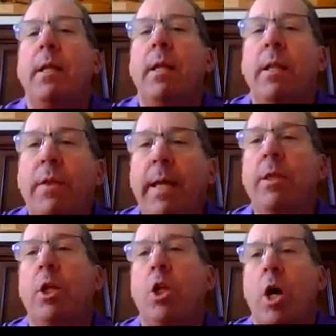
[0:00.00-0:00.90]
then
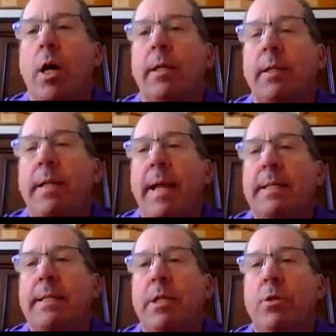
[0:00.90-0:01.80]
the law
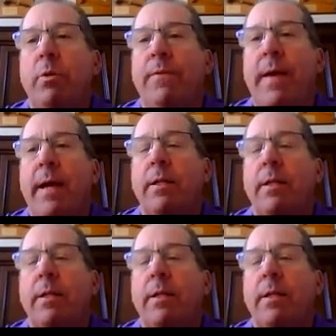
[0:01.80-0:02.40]
takes into effect.